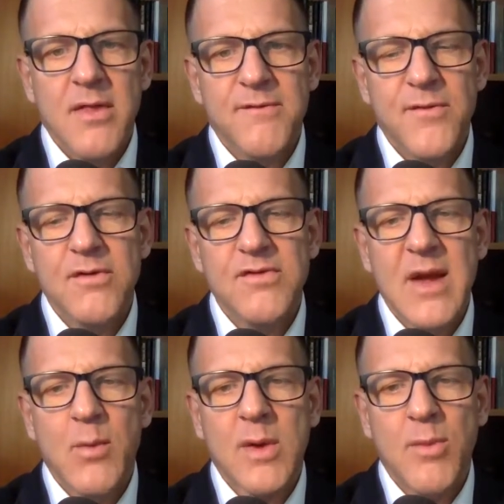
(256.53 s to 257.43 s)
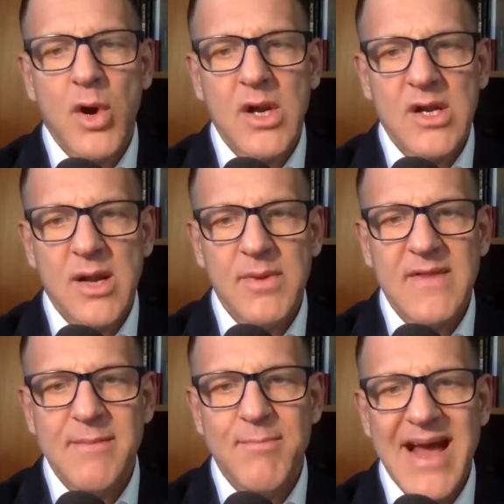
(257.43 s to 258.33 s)
The first network marketing company
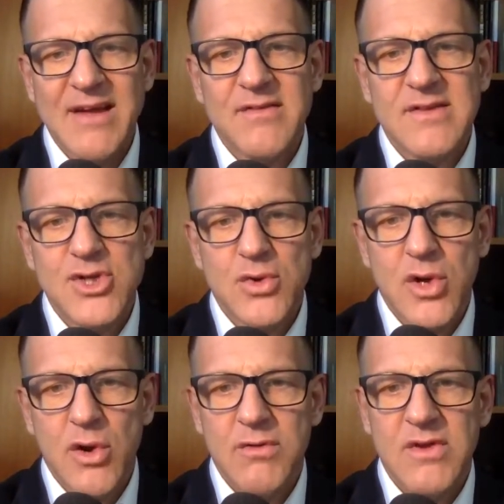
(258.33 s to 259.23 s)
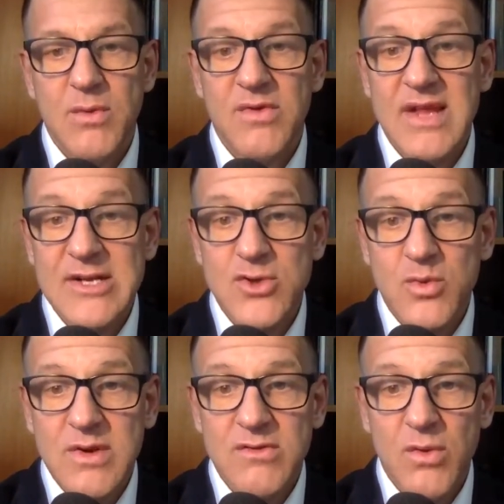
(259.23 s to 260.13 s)
that backs digital currency with natural
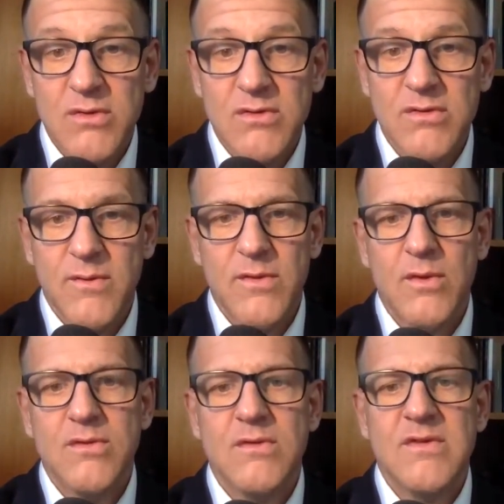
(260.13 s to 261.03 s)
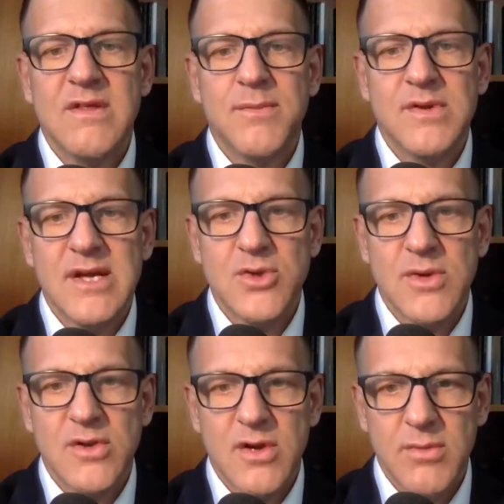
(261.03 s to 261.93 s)
resources for those who see the potential
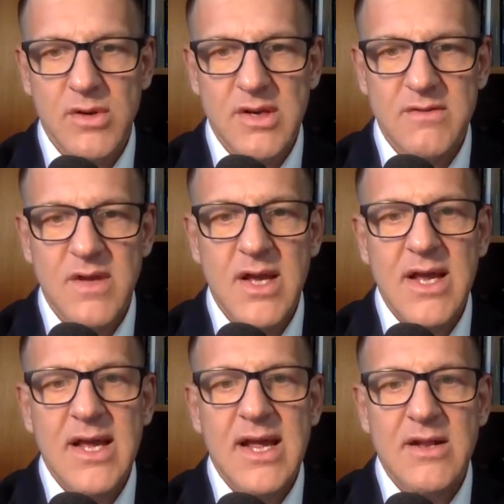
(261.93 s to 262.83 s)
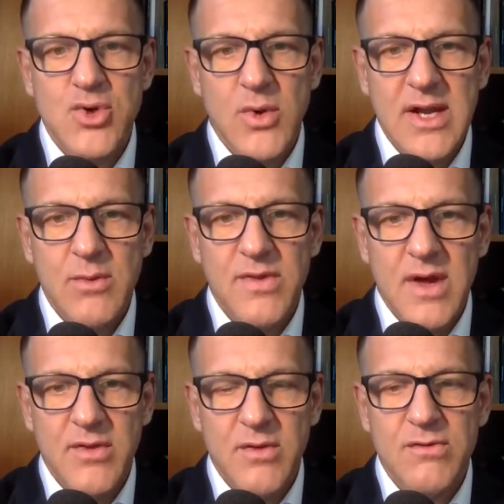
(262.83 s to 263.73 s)
in their communities in joining with
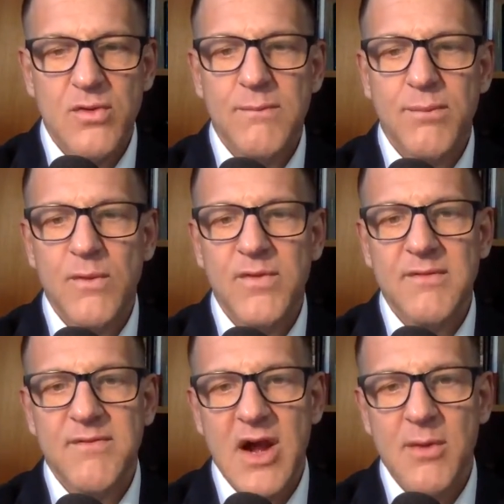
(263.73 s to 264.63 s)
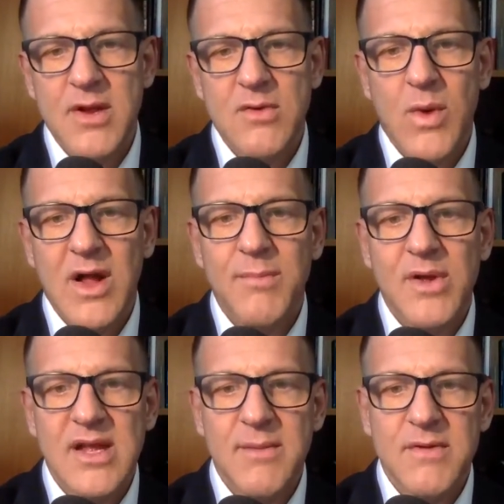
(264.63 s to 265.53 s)
others to improve the environment while
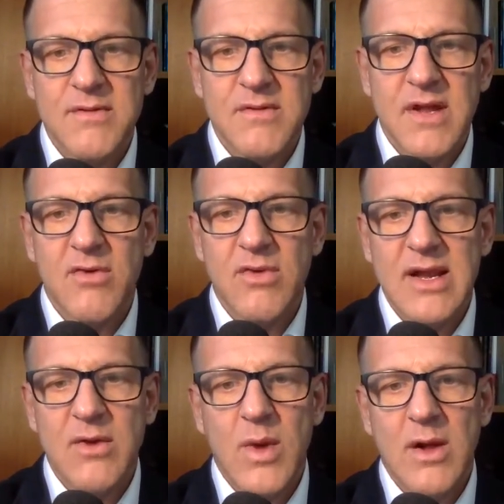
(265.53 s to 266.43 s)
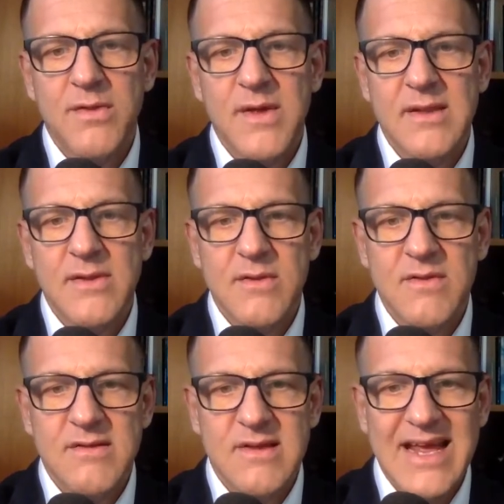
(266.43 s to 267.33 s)
building a business and creating wealth in
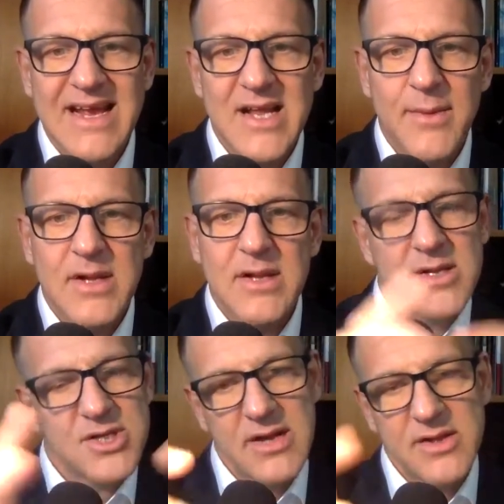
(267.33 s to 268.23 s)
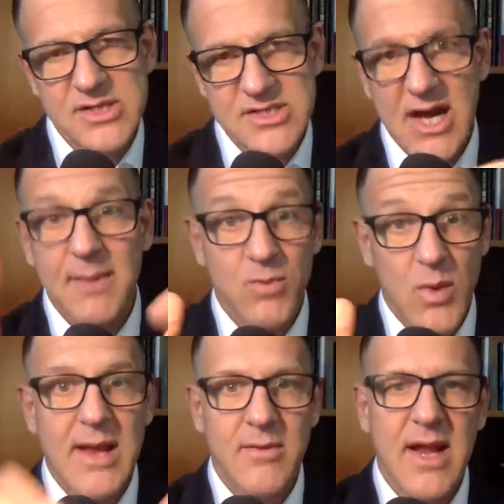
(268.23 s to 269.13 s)
these economically challenging times.
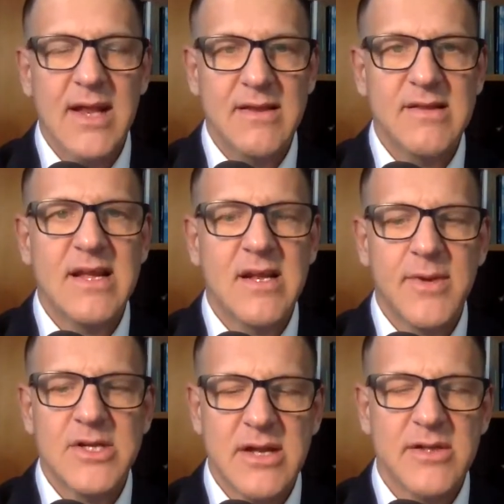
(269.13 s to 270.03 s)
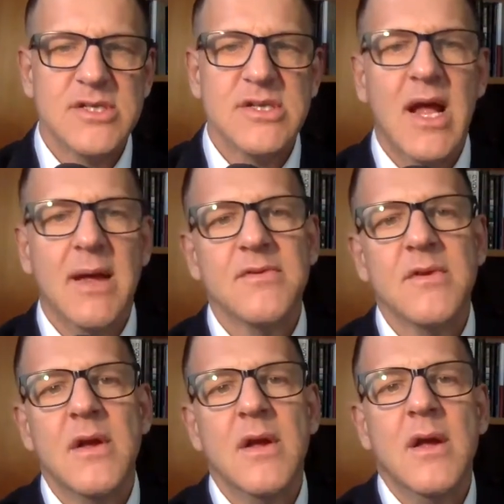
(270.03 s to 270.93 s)
When, right? In these economic challenging times.
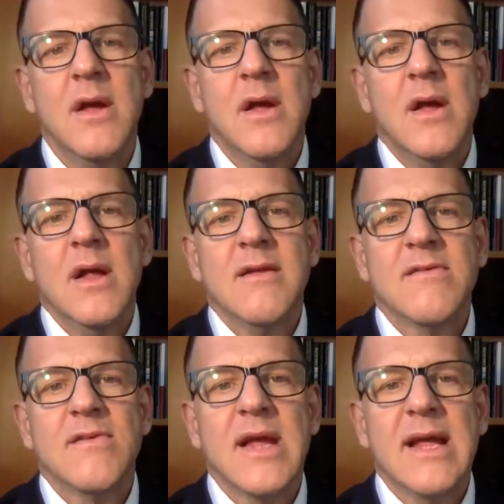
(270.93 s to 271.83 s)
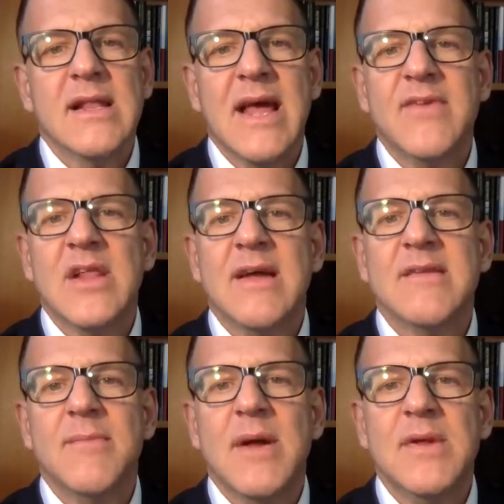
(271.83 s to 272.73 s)
Let's look at Labby
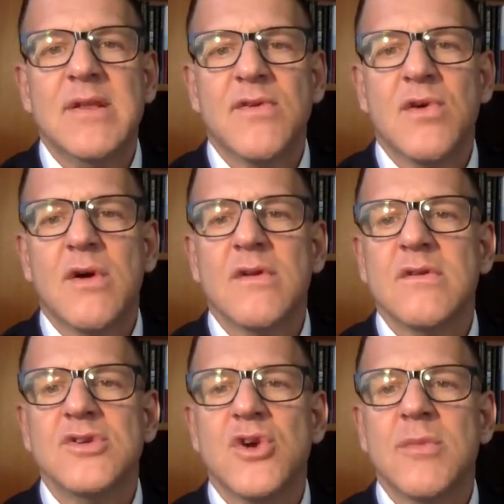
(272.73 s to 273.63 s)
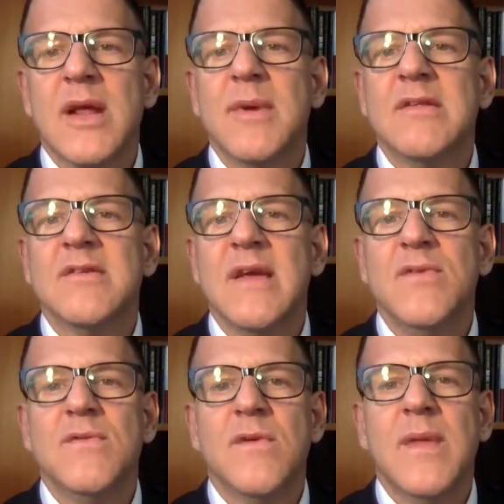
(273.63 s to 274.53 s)
Lights. That might be difficult because in German, I might save
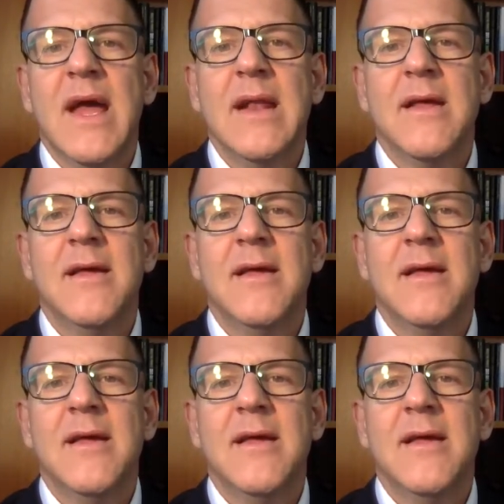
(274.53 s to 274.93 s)
you from that.